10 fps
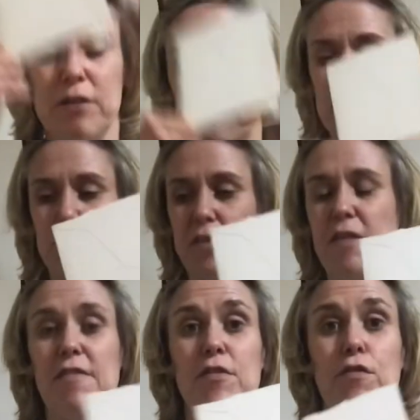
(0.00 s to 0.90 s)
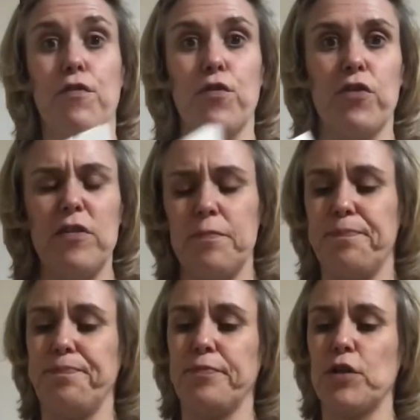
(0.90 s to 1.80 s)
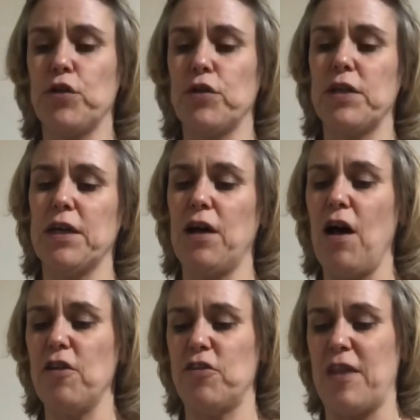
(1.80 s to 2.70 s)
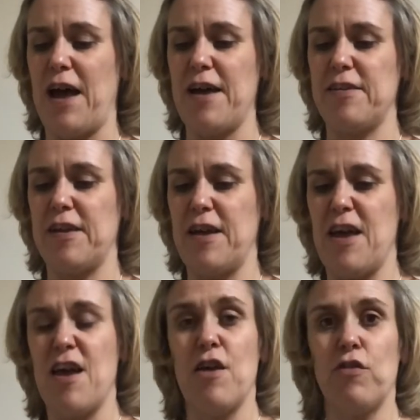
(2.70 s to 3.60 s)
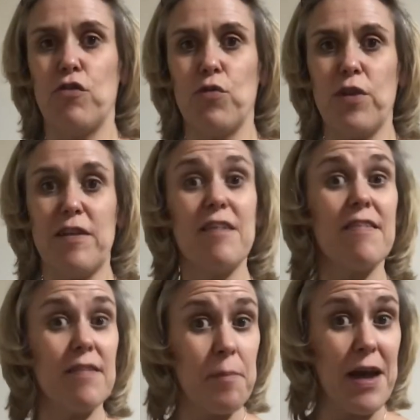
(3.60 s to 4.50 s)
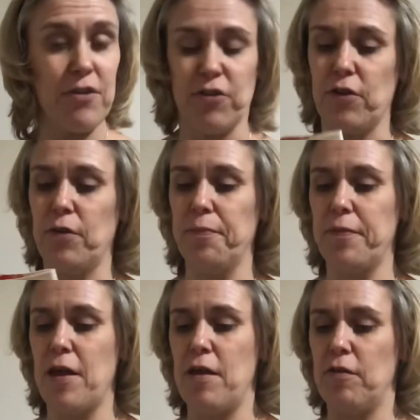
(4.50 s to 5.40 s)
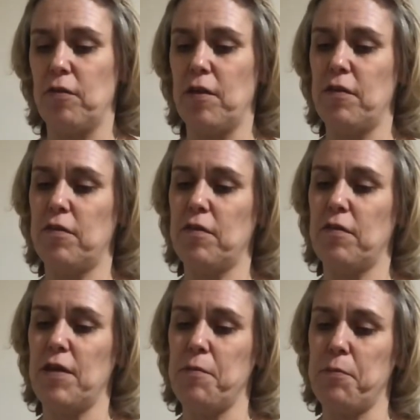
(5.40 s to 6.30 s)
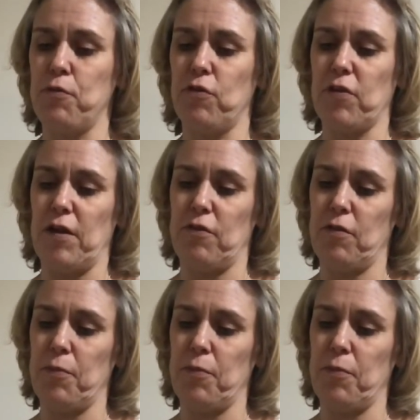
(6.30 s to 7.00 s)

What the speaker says: with it still folded, you're going to cut that so that it's symmetrical, so that it's the same on both sides.